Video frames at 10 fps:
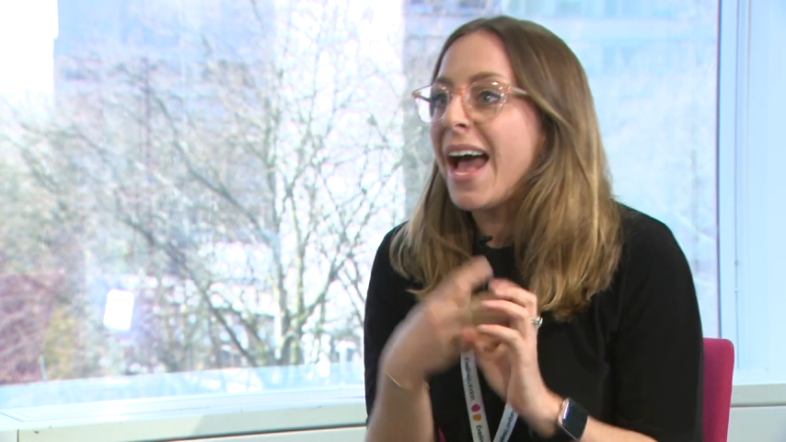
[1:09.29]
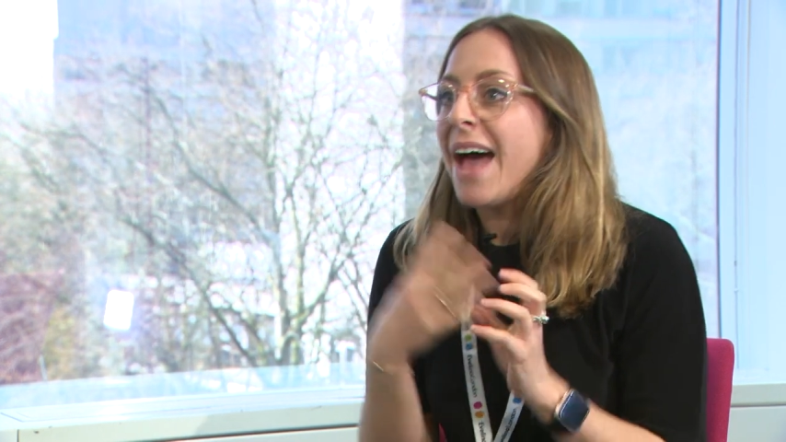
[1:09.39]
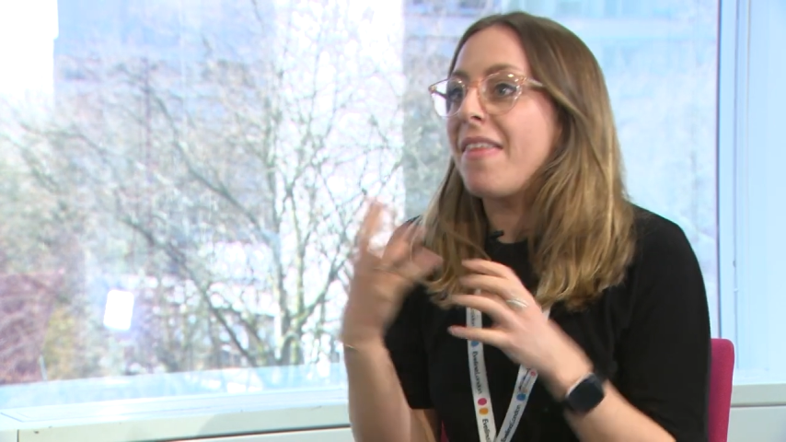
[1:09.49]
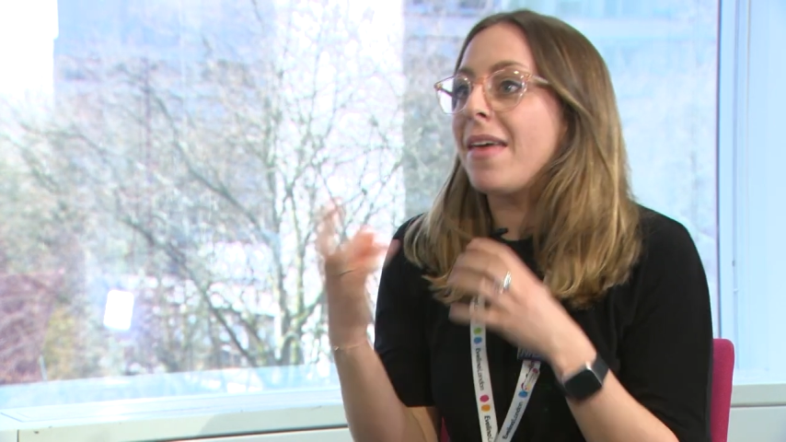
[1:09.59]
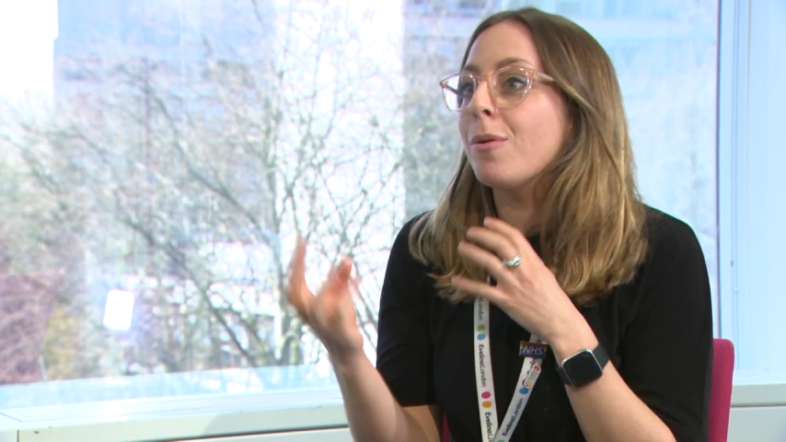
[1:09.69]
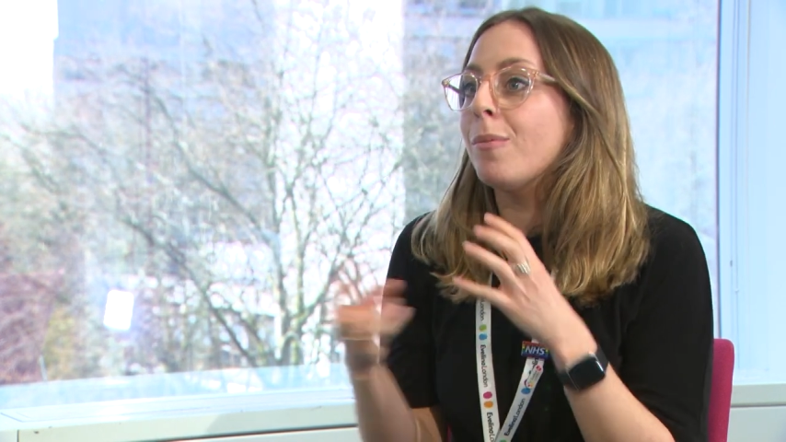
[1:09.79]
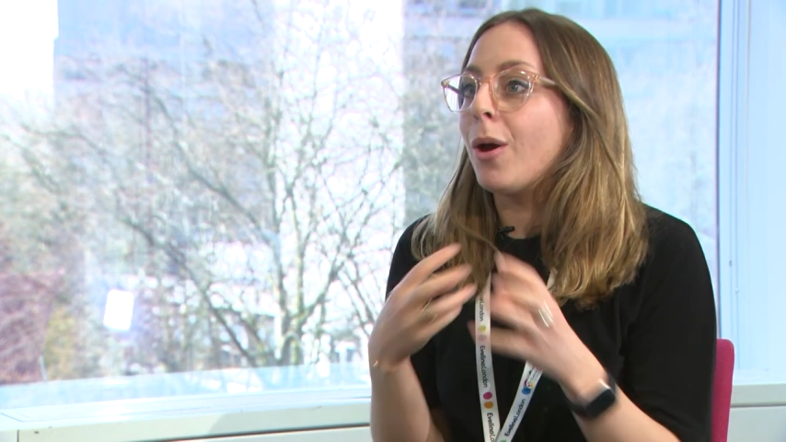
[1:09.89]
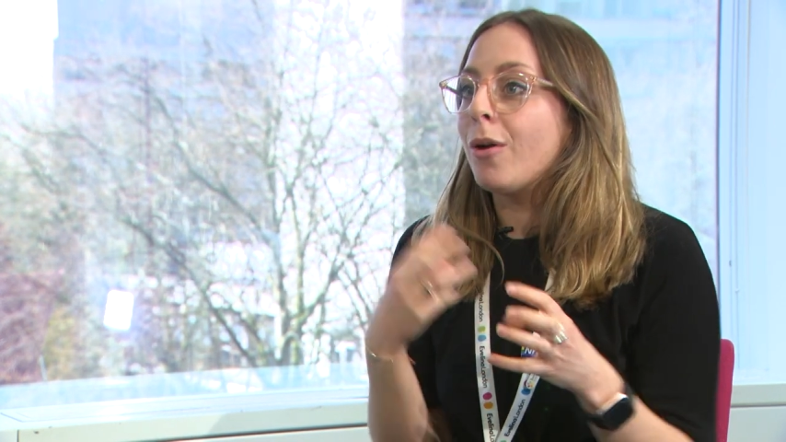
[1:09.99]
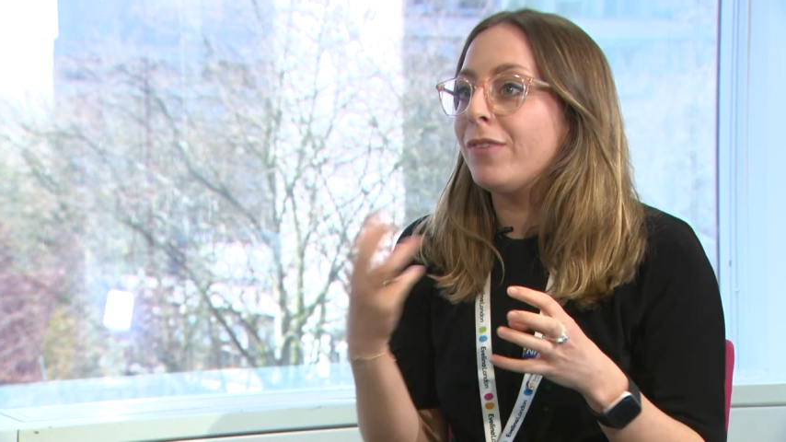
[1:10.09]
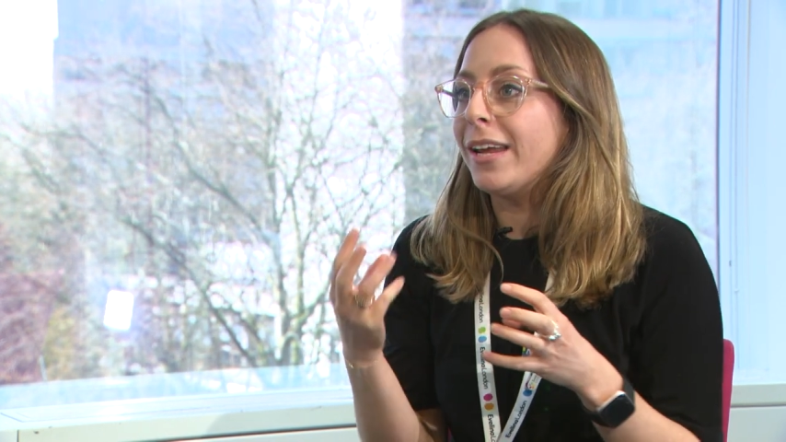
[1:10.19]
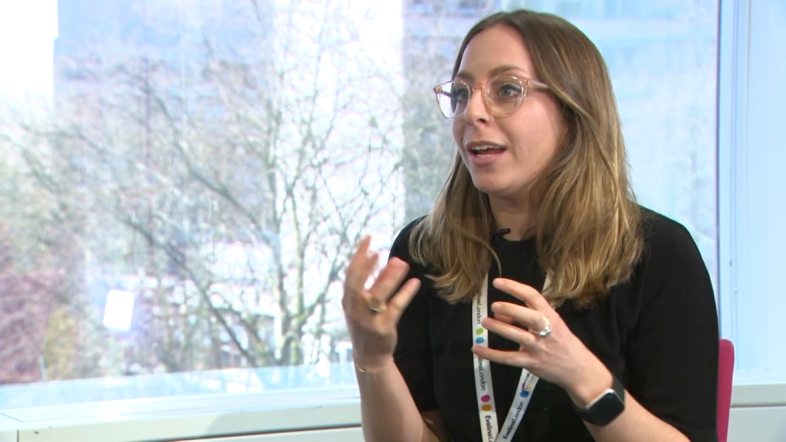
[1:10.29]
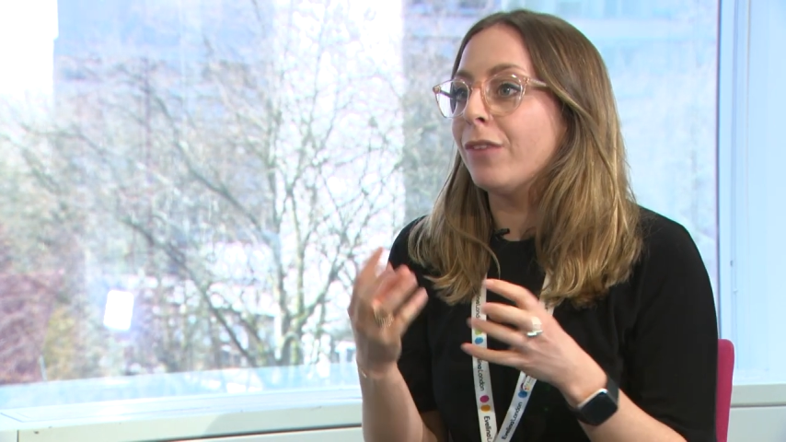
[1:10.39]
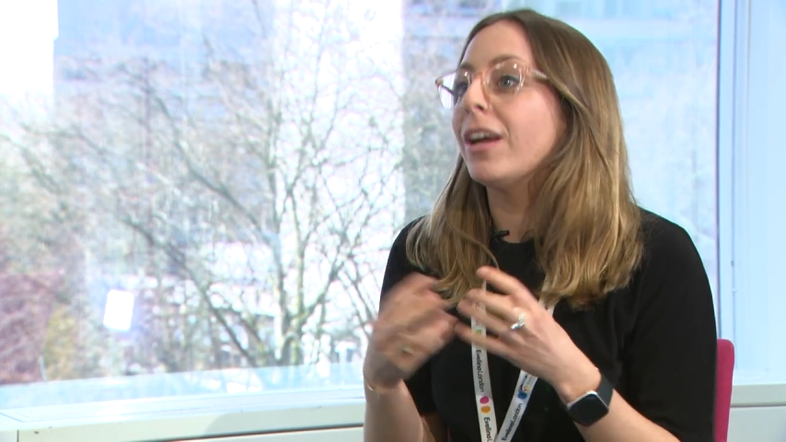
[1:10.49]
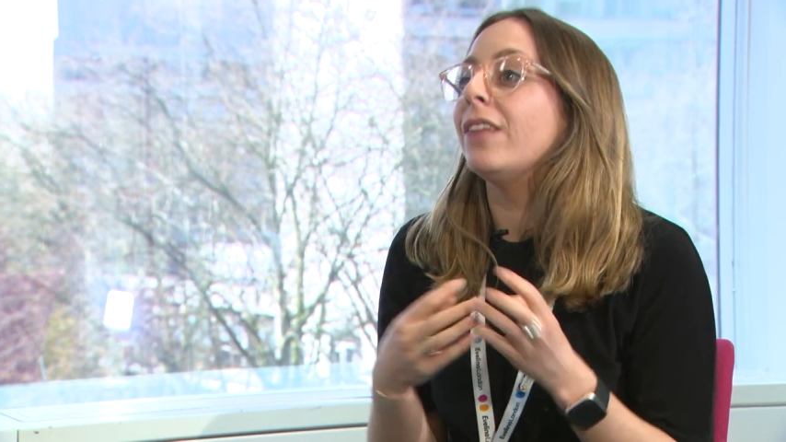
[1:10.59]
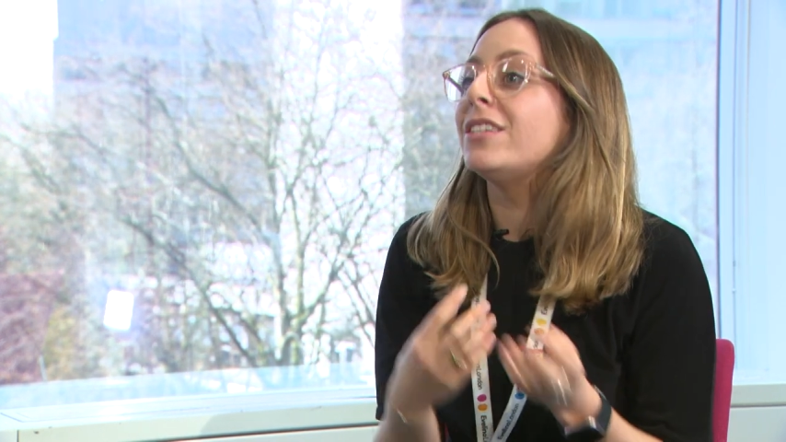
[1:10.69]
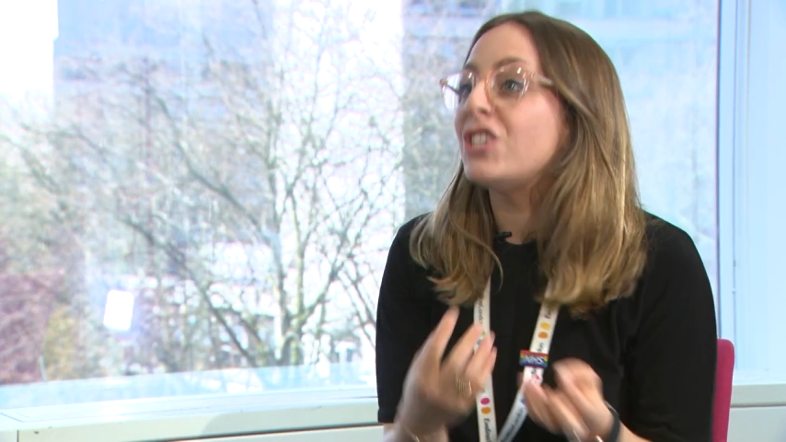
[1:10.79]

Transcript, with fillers: and that they promote a feeling of kind of